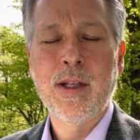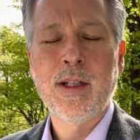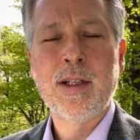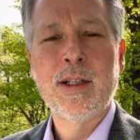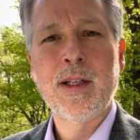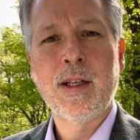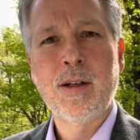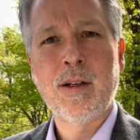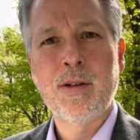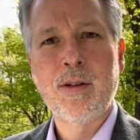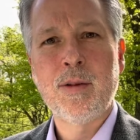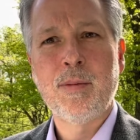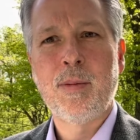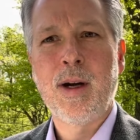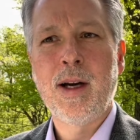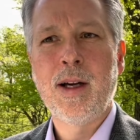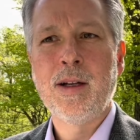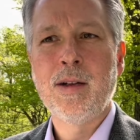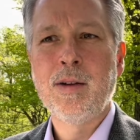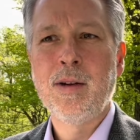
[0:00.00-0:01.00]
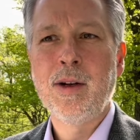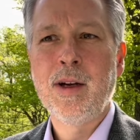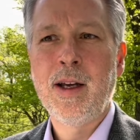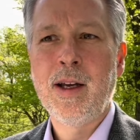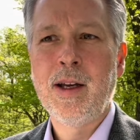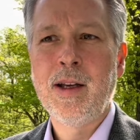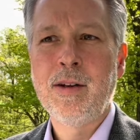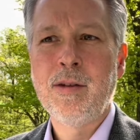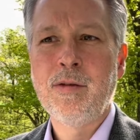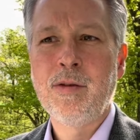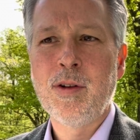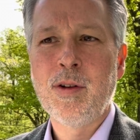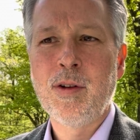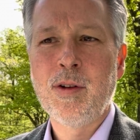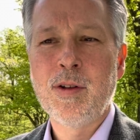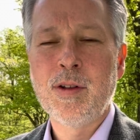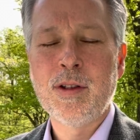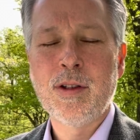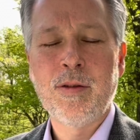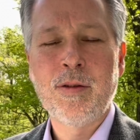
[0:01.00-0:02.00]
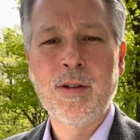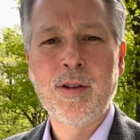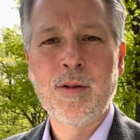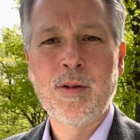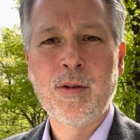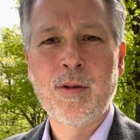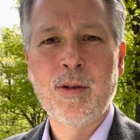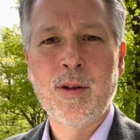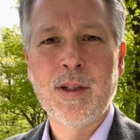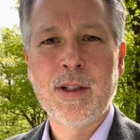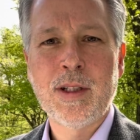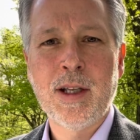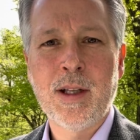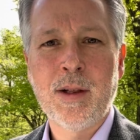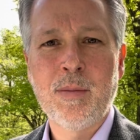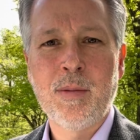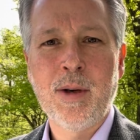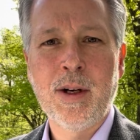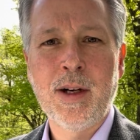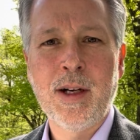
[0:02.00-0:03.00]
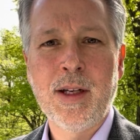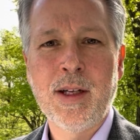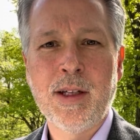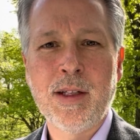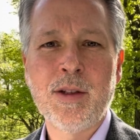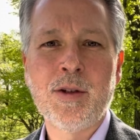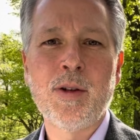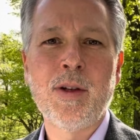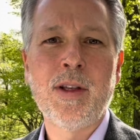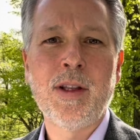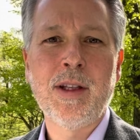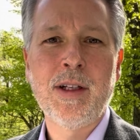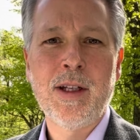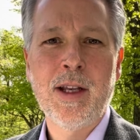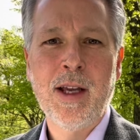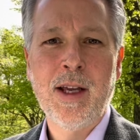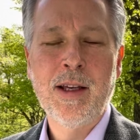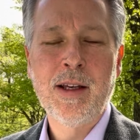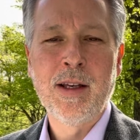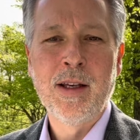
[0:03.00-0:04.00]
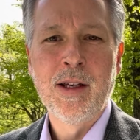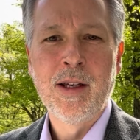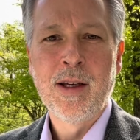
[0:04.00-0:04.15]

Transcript: It's Cinco de Mayo, and for those of you who are celebrating, enjoy the day